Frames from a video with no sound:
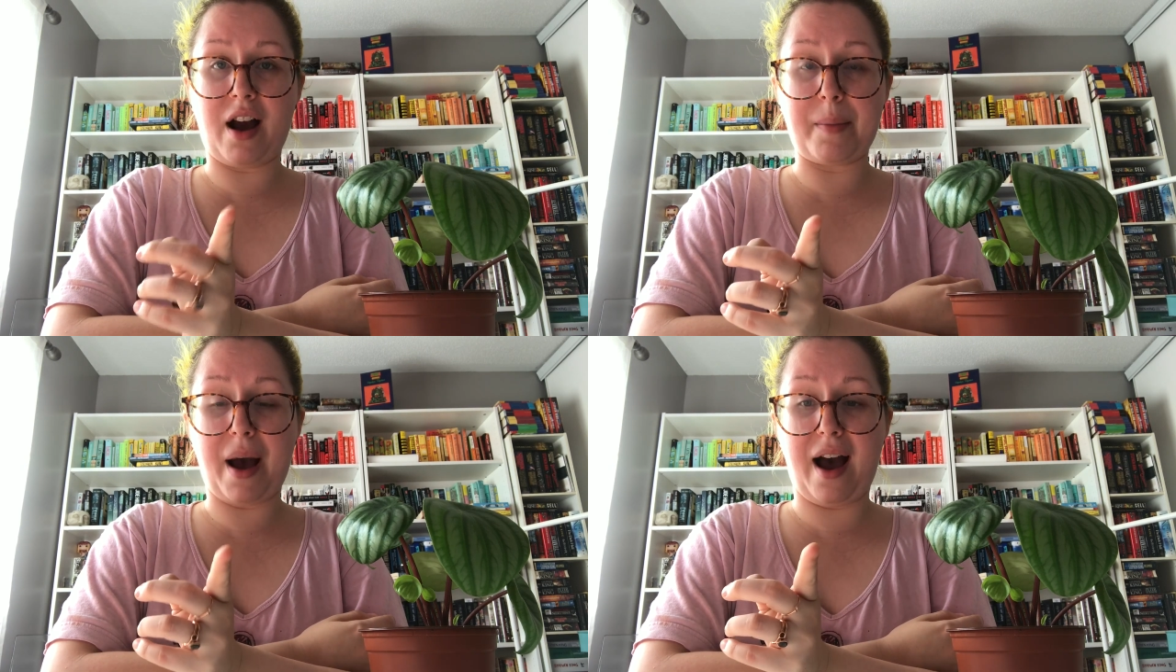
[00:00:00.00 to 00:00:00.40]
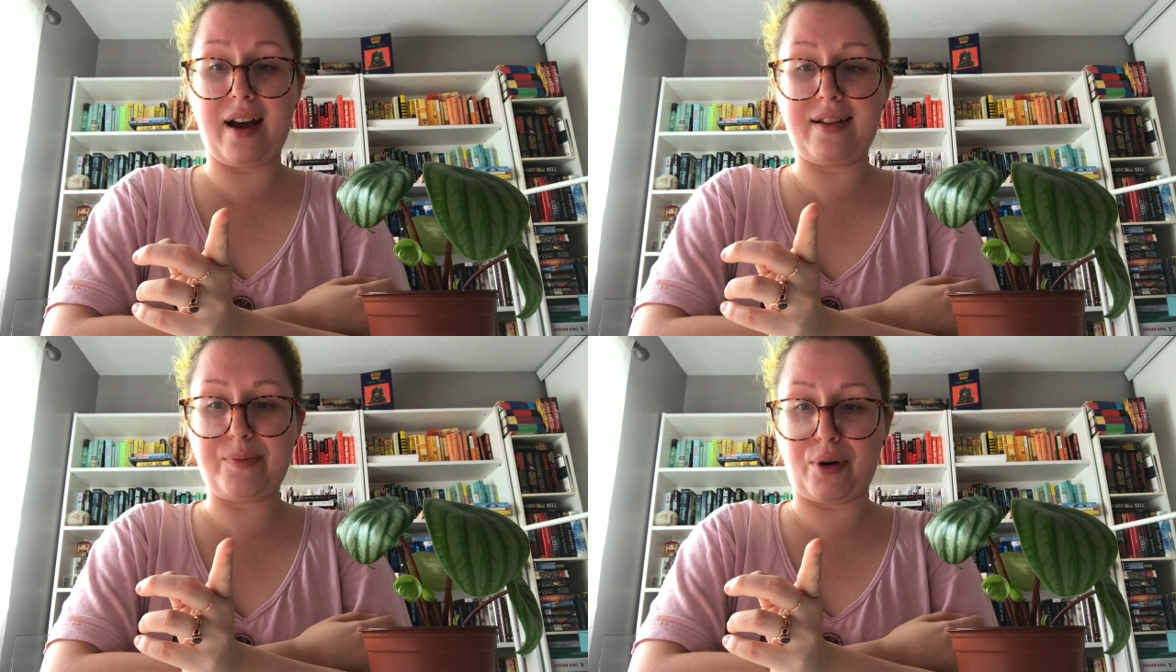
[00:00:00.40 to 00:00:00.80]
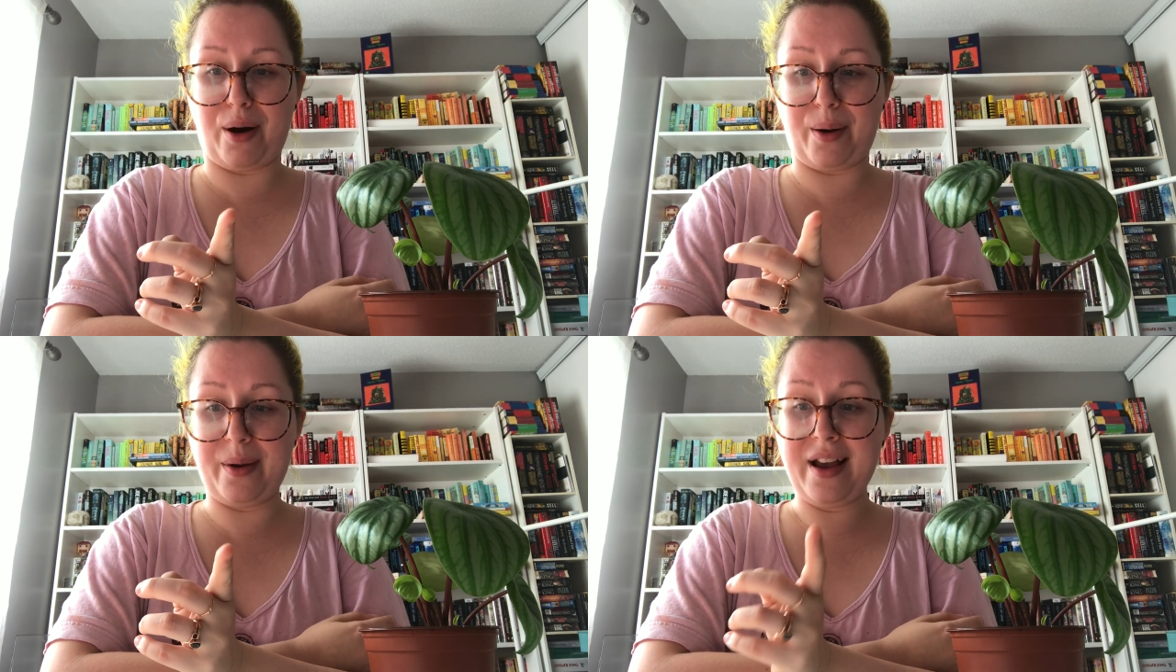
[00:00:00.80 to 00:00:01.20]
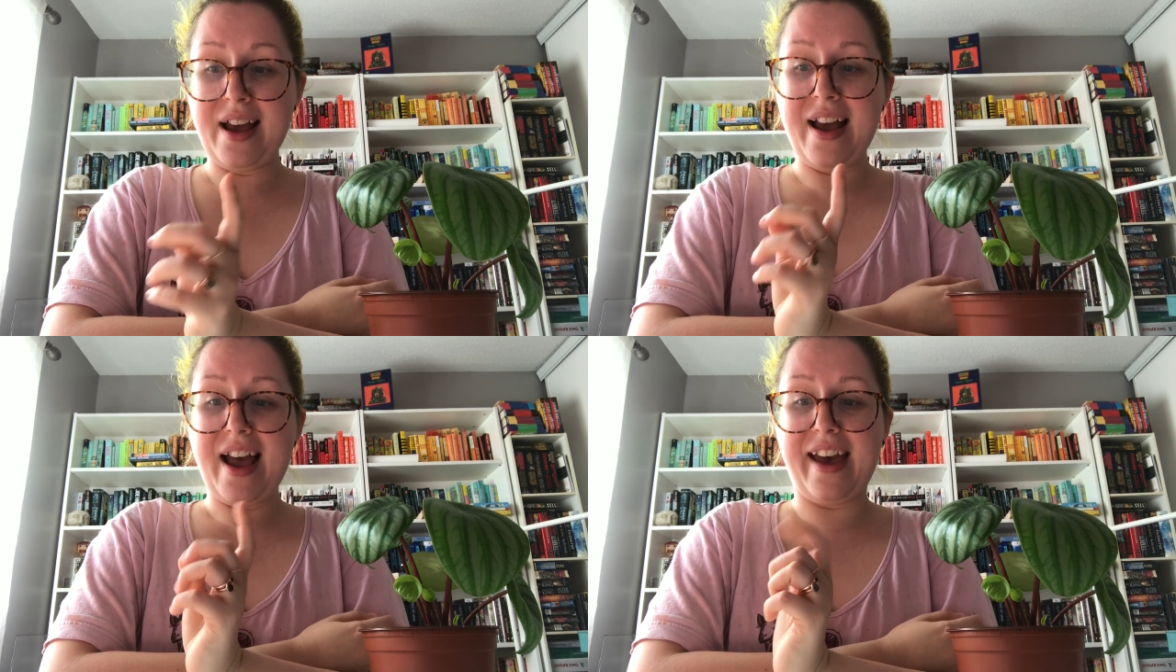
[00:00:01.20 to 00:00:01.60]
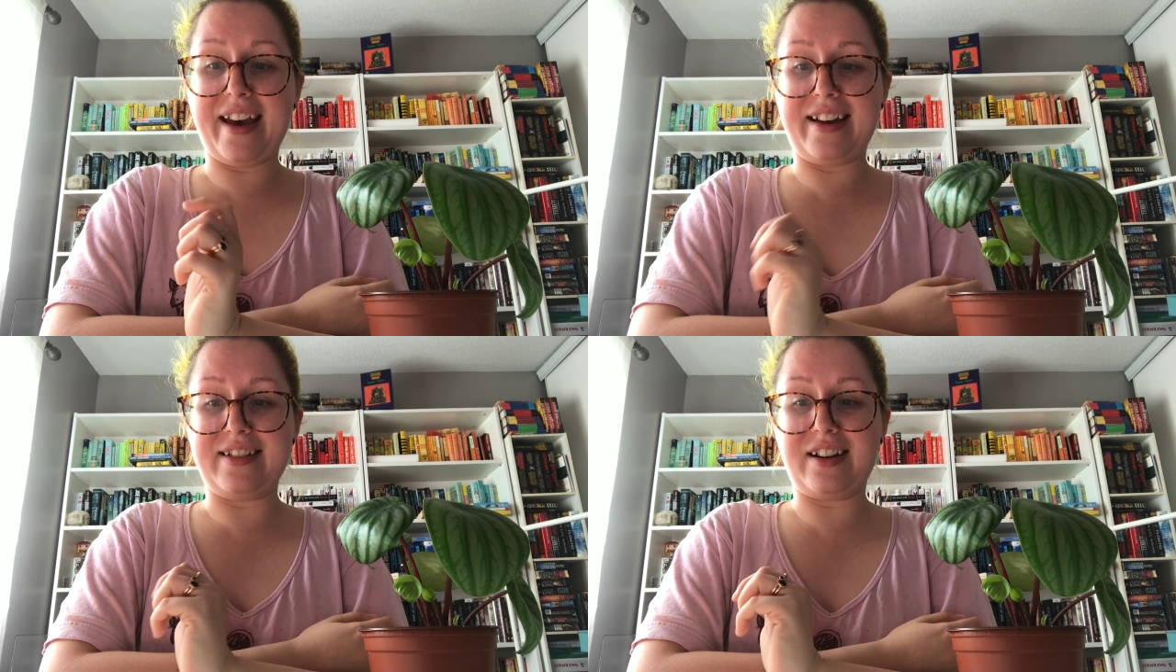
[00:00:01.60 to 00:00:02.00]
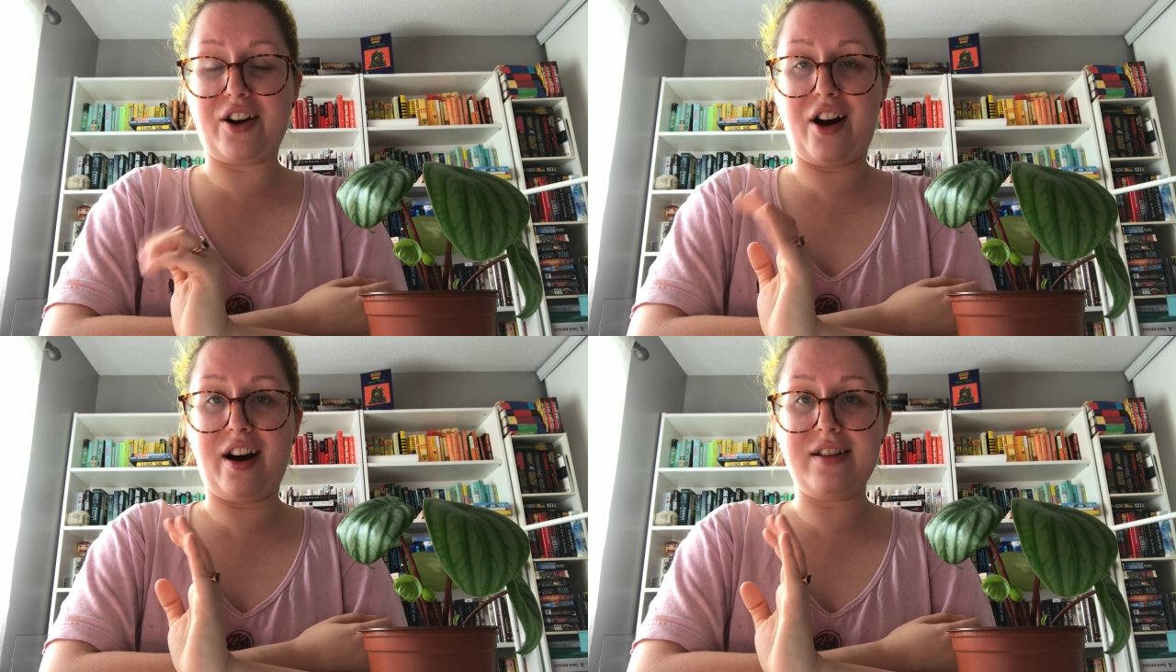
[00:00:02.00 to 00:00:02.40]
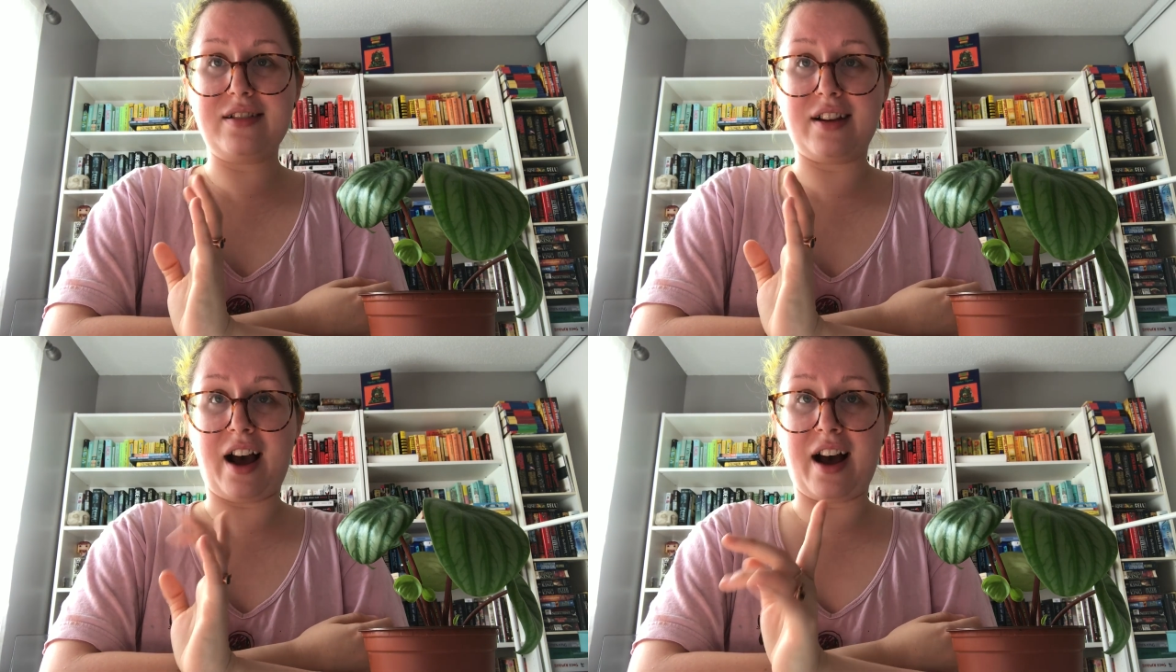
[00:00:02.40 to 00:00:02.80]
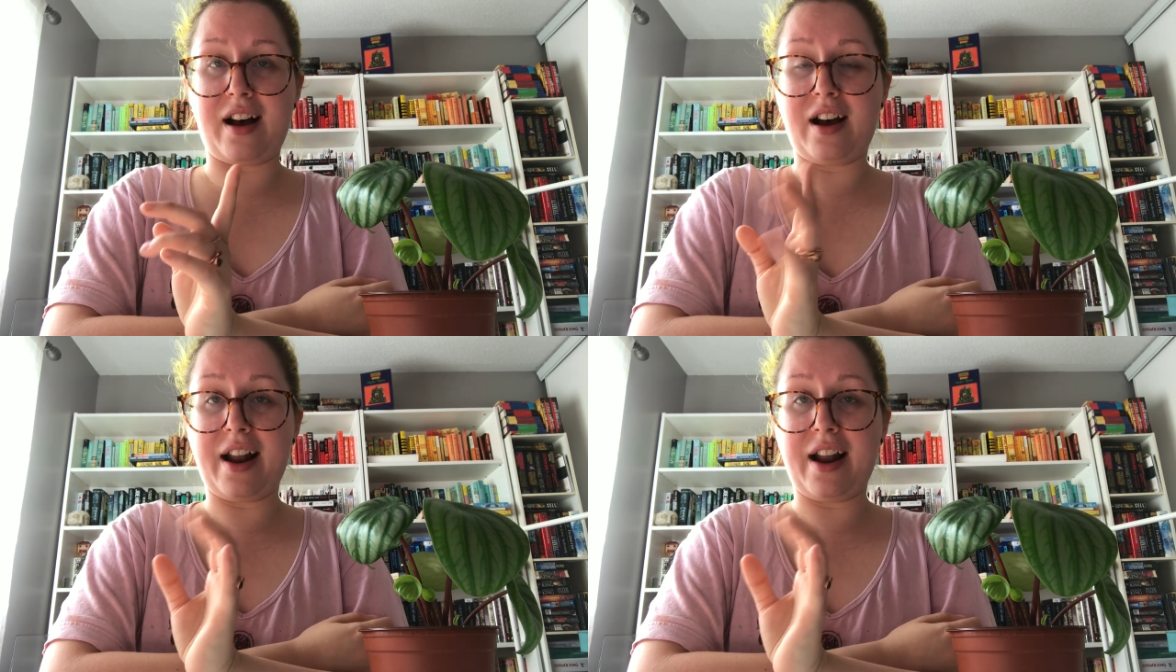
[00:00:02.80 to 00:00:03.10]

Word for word: iPad Pro and got an, uh,